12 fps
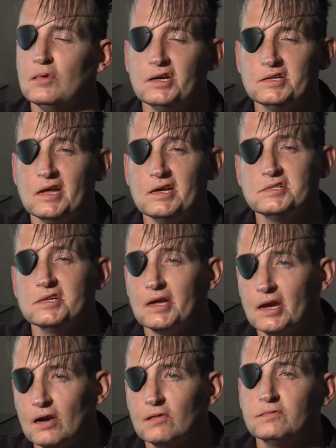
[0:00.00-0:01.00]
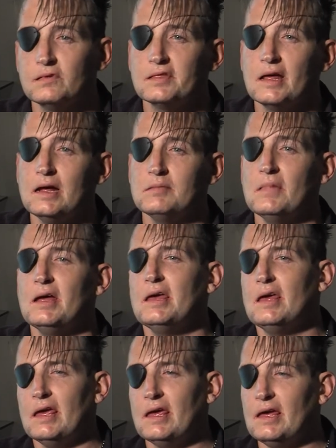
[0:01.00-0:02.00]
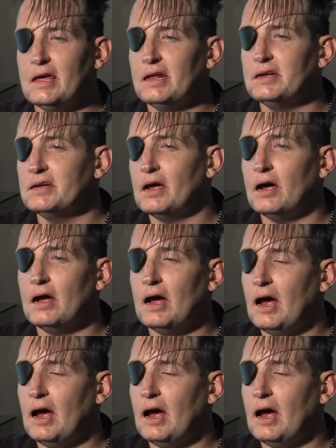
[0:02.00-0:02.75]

what it takes to care for them and uh,